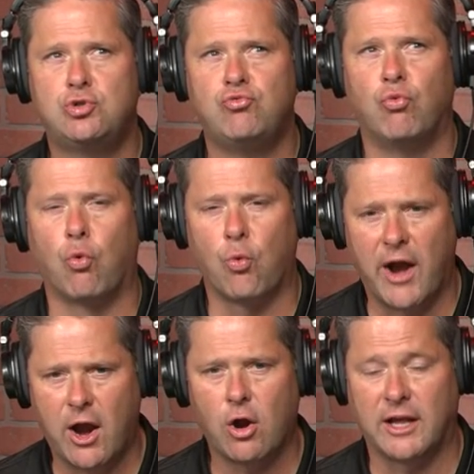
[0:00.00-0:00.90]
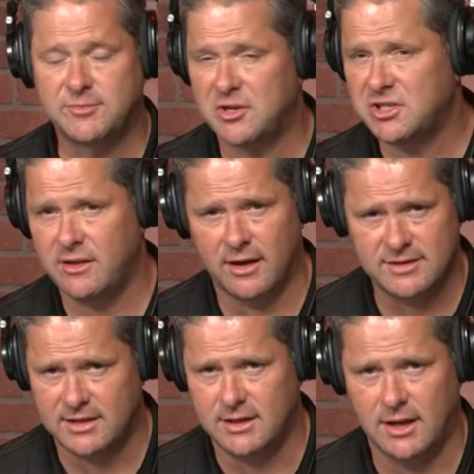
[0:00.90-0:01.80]
rarely, especially the
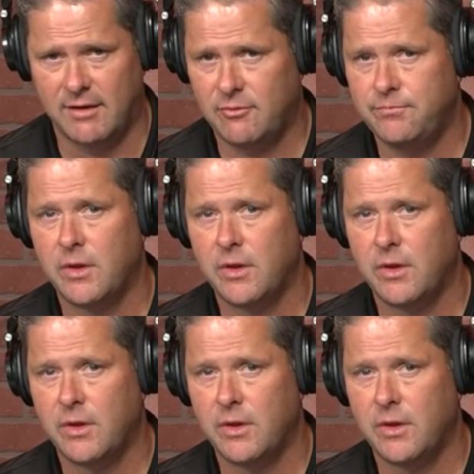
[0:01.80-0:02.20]
SEC level,